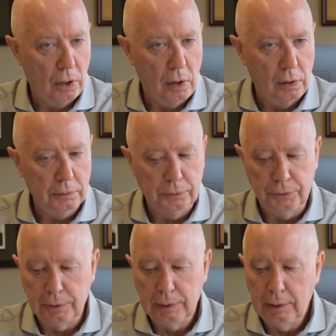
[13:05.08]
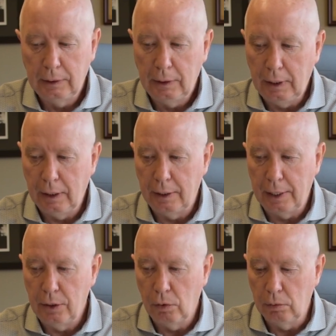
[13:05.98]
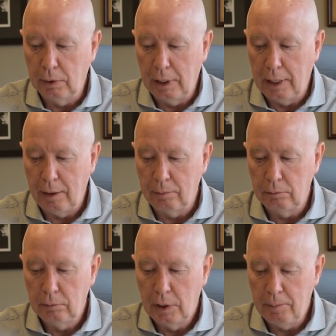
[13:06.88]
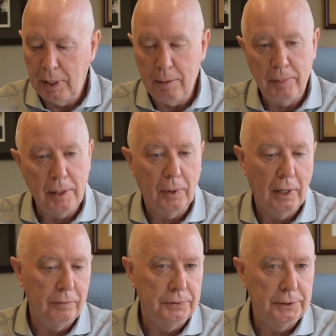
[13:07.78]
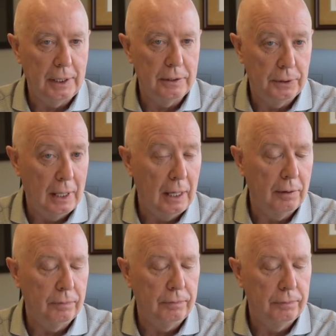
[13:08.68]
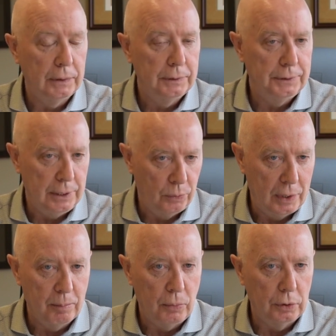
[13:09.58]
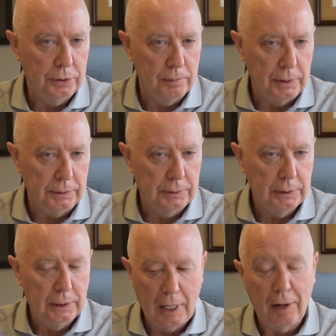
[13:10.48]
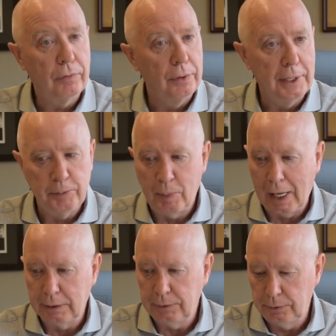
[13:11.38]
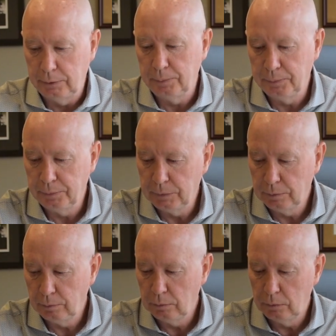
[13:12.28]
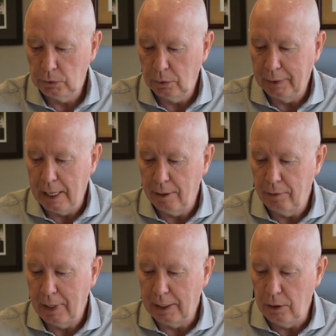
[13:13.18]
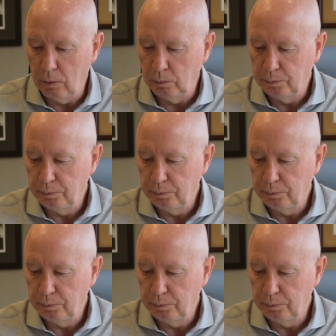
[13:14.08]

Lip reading: calls. And I know many people have seen reimbursements for these passes. So again, thank you.